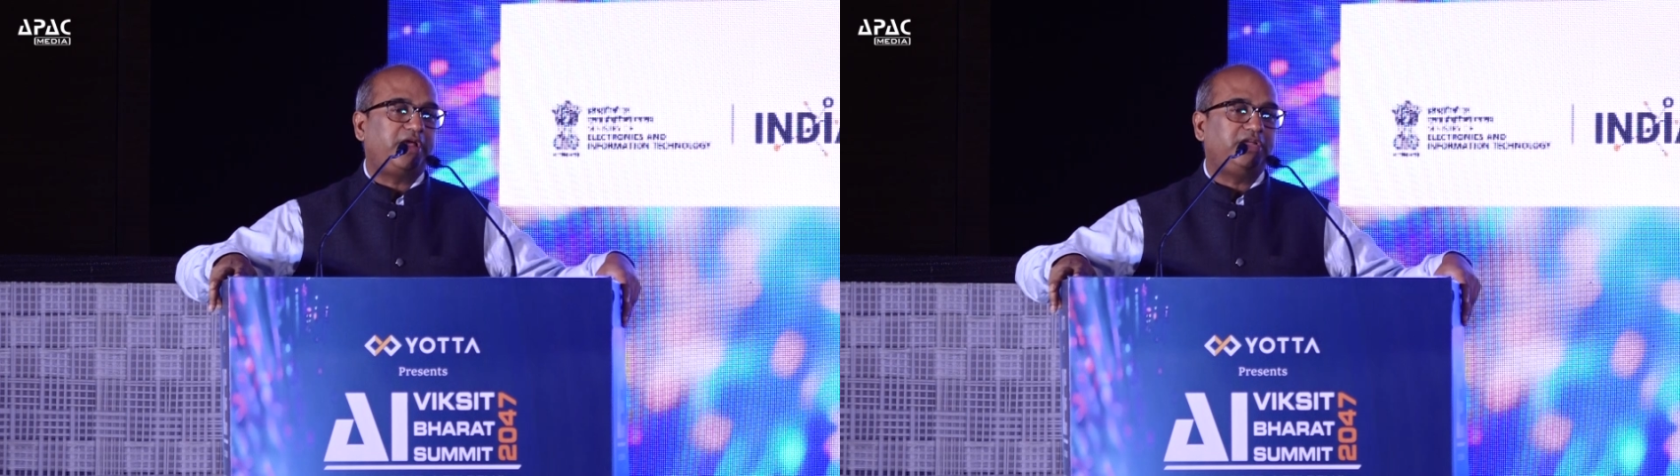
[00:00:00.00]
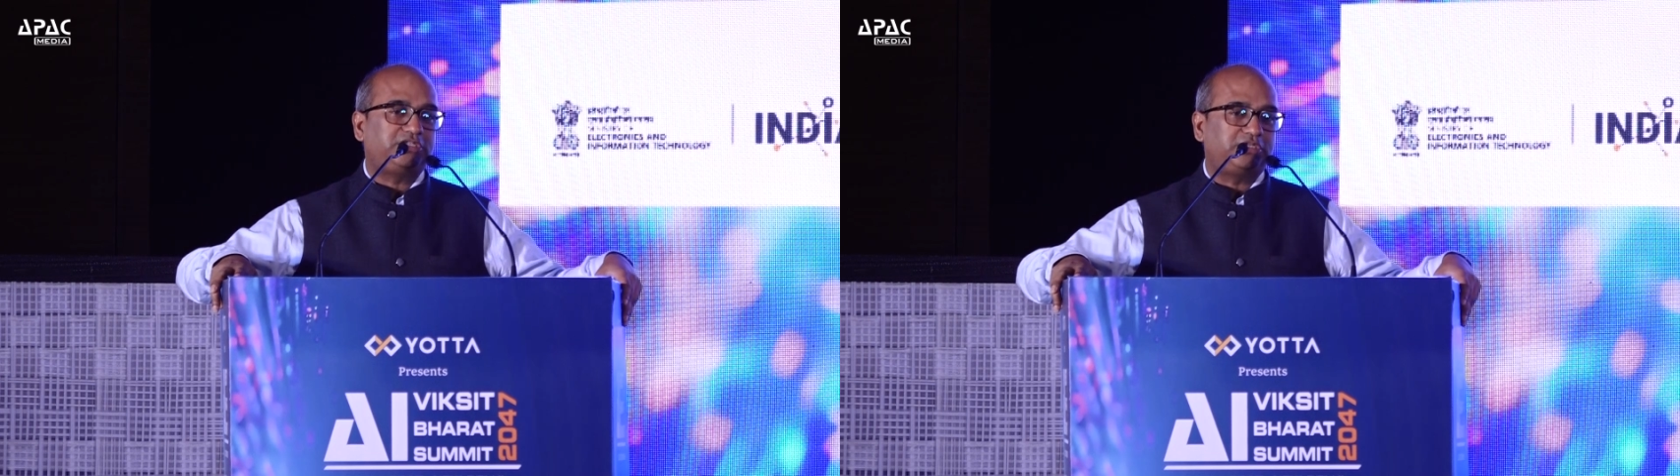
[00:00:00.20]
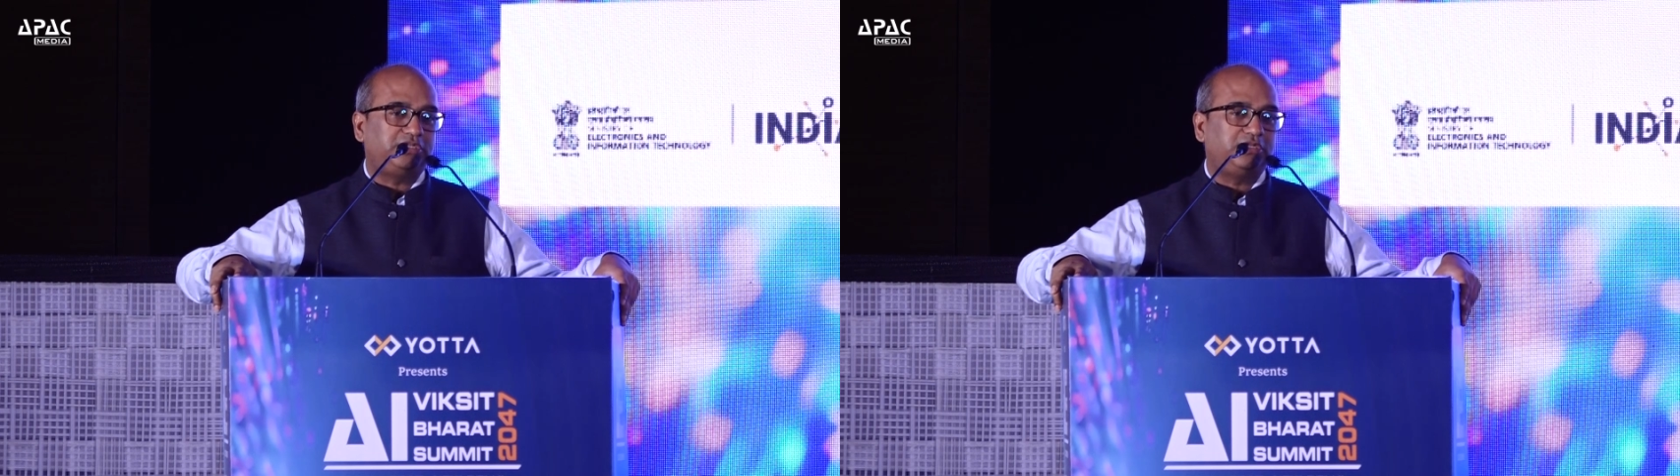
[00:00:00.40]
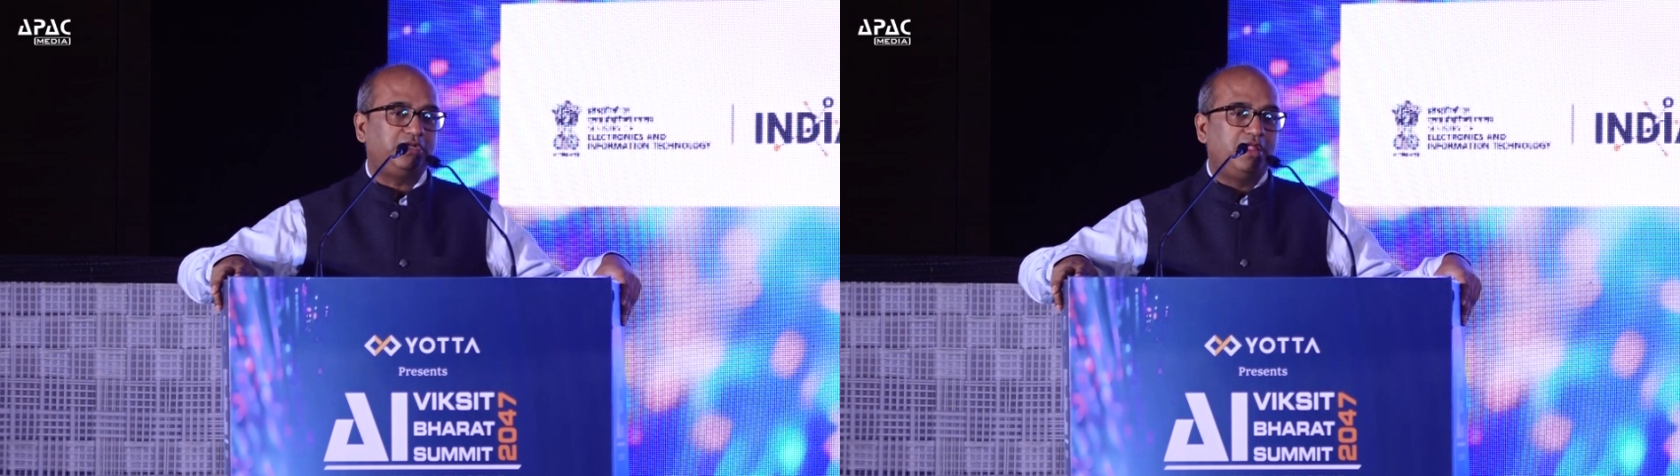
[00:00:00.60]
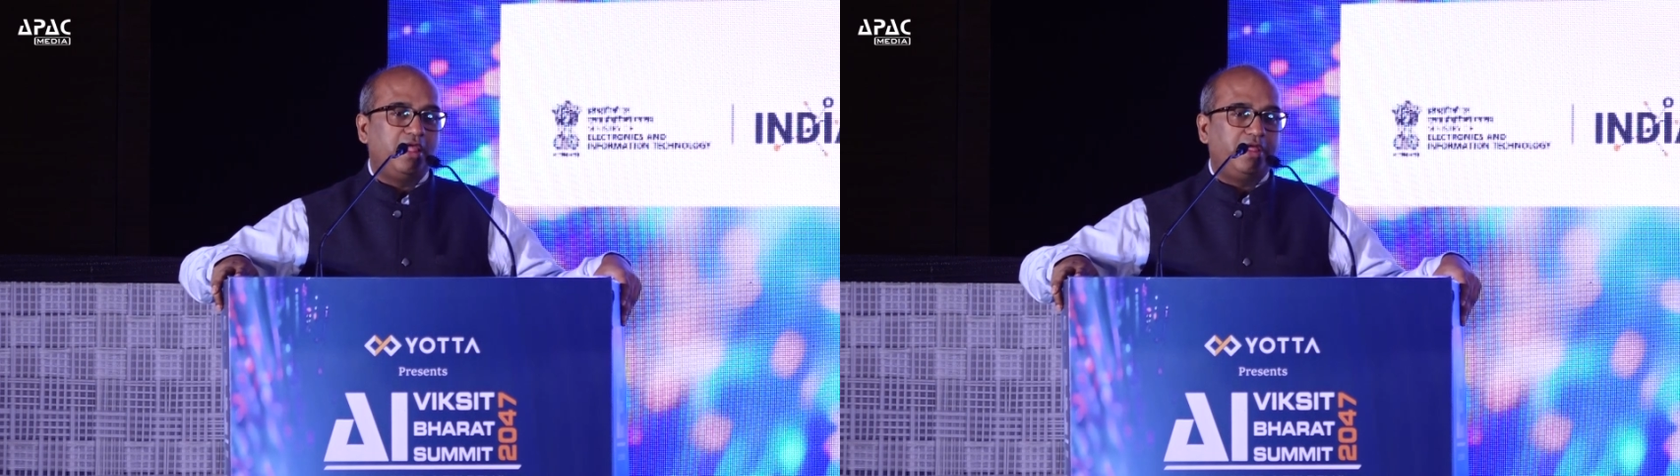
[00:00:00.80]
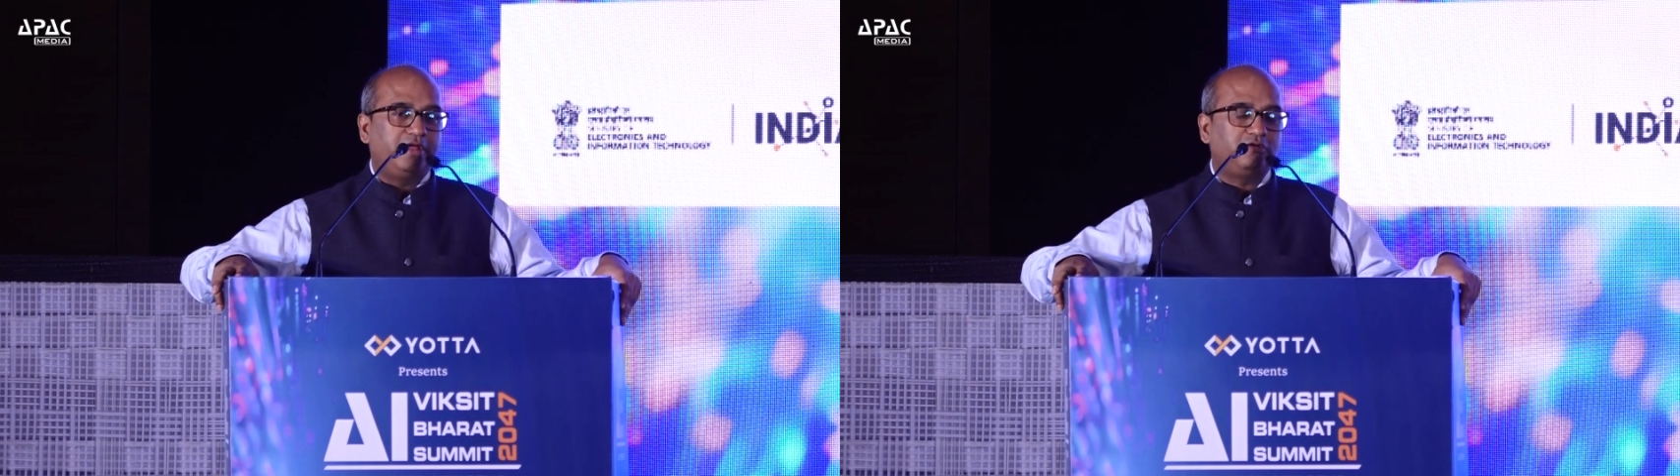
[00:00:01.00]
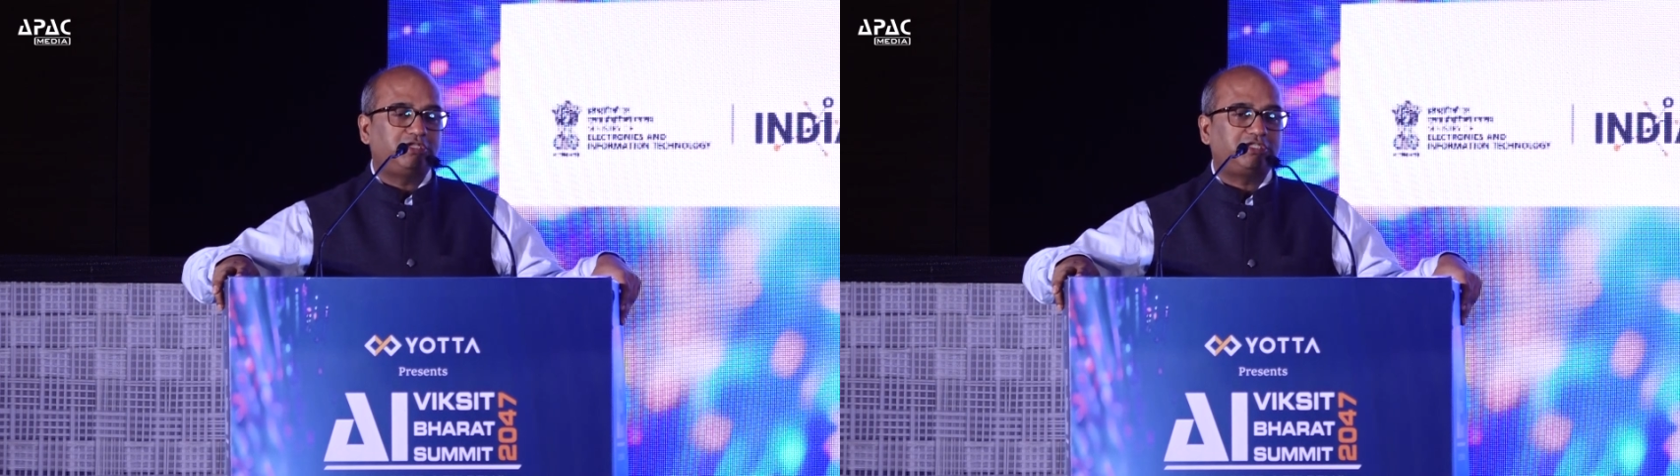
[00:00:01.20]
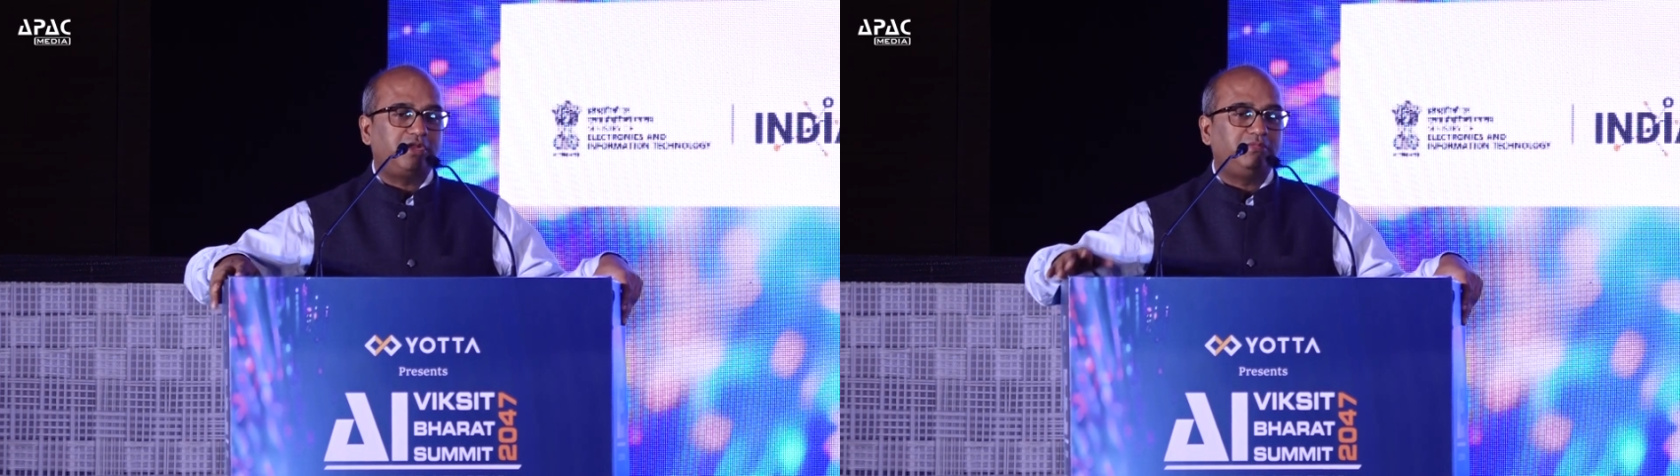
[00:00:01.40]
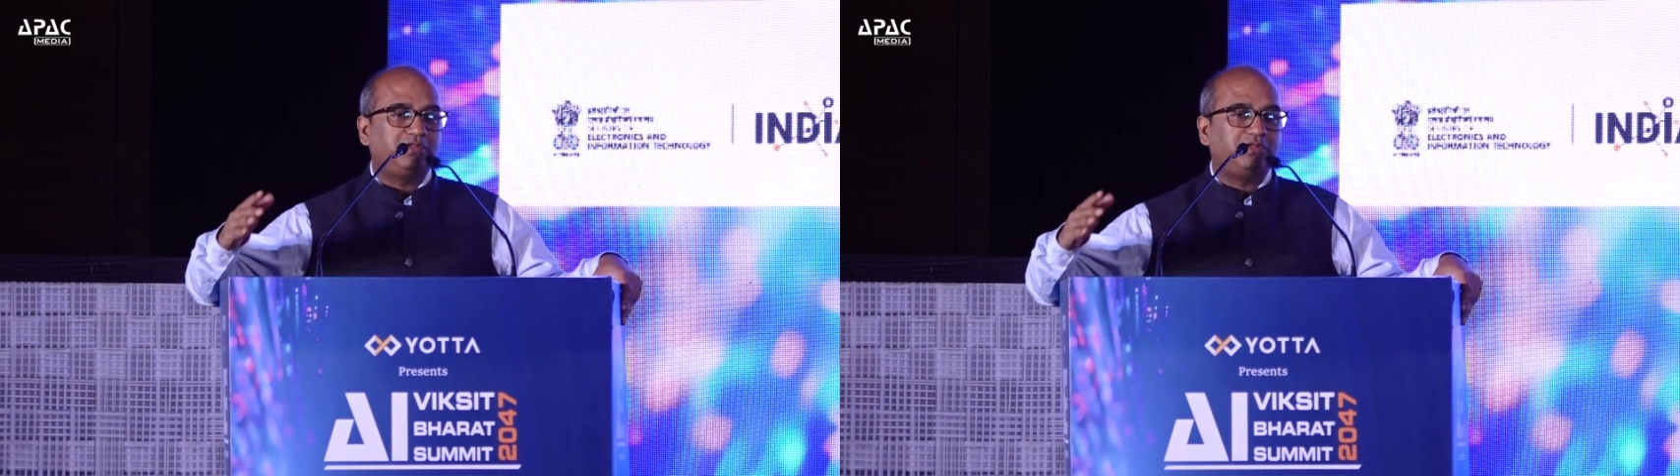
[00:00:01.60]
AI ecosystem